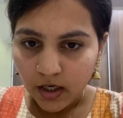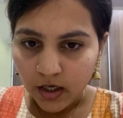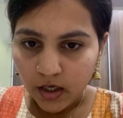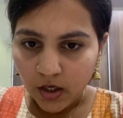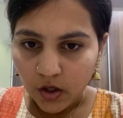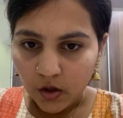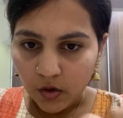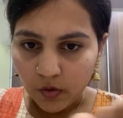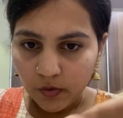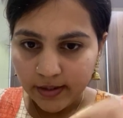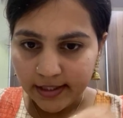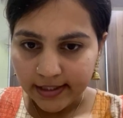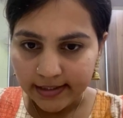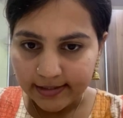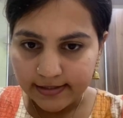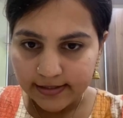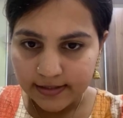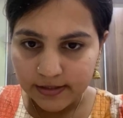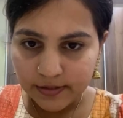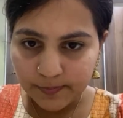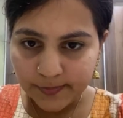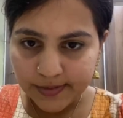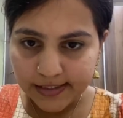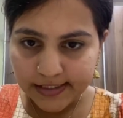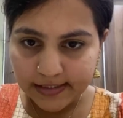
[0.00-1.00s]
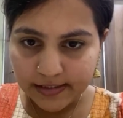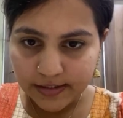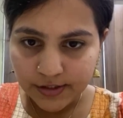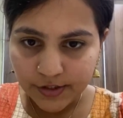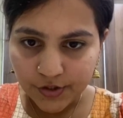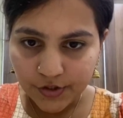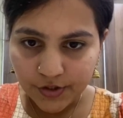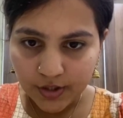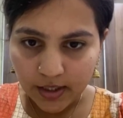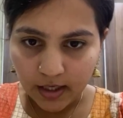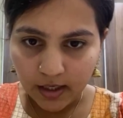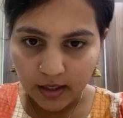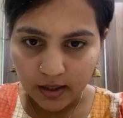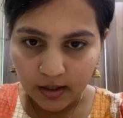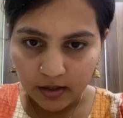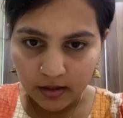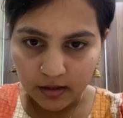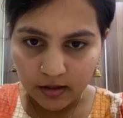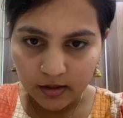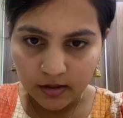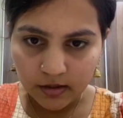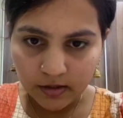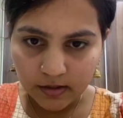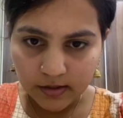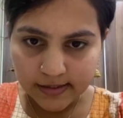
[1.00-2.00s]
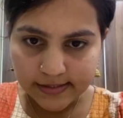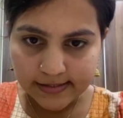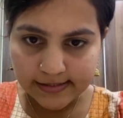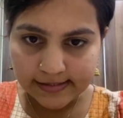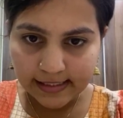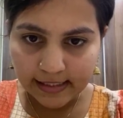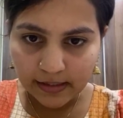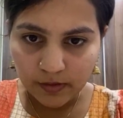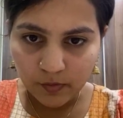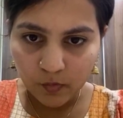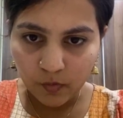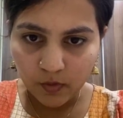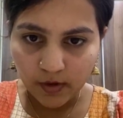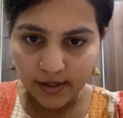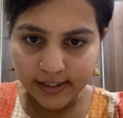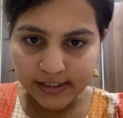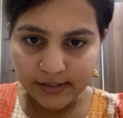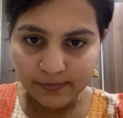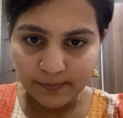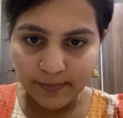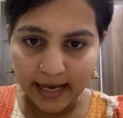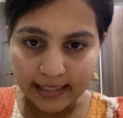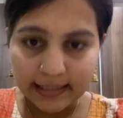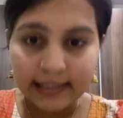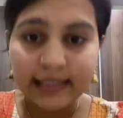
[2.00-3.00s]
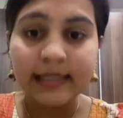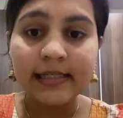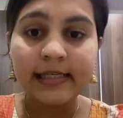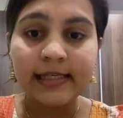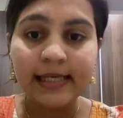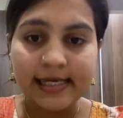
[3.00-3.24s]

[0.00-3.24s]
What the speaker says: Okay, this is Mr. Shah saying voice banking.